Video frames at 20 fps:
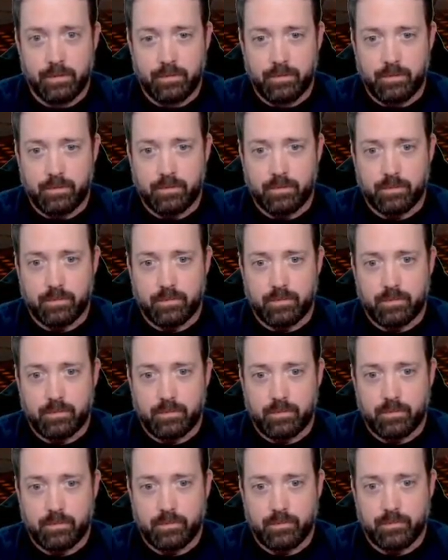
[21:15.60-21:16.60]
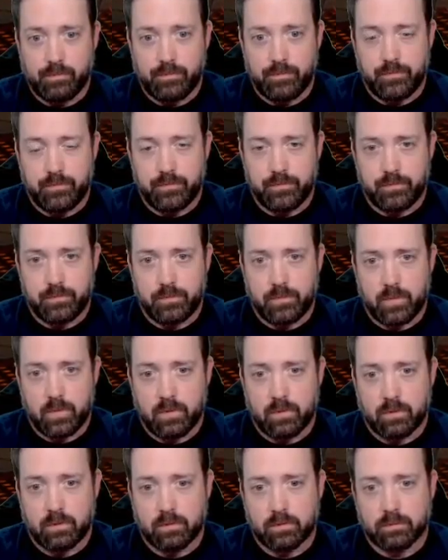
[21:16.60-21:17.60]

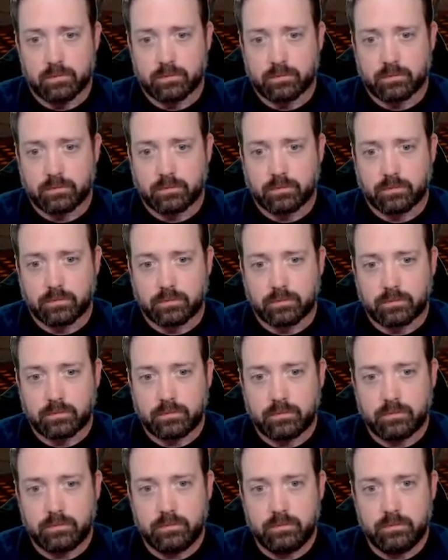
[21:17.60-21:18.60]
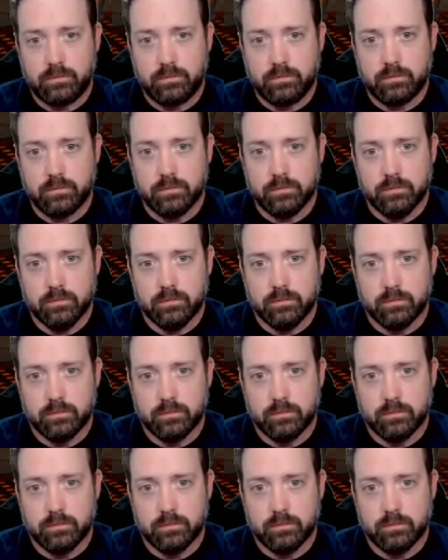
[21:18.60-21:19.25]
Nothing is said.